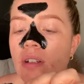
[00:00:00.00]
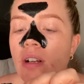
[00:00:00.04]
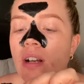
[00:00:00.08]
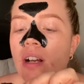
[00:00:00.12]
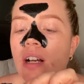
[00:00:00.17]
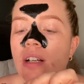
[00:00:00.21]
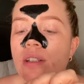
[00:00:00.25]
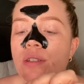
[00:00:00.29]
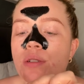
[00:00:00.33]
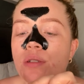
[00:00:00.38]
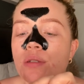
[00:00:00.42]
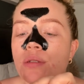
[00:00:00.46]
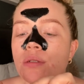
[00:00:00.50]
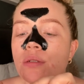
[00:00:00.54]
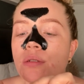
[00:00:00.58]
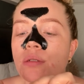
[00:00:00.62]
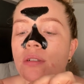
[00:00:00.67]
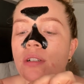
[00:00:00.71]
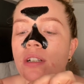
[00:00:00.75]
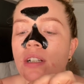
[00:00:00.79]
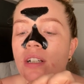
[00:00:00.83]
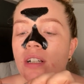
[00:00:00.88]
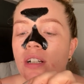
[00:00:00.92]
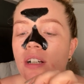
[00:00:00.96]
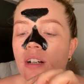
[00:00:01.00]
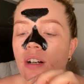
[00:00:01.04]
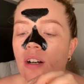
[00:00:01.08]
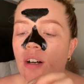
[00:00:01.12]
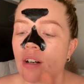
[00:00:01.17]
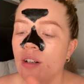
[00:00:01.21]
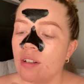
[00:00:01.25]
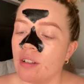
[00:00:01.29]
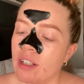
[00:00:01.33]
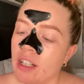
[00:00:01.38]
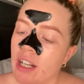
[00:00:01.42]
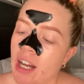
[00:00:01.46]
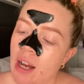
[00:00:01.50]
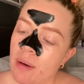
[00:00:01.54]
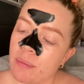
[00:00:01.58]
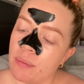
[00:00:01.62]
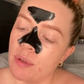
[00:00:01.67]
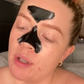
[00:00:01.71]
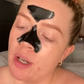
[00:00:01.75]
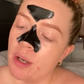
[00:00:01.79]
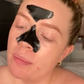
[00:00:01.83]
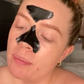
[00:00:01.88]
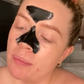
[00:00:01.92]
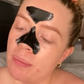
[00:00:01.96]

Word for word: at all on camera,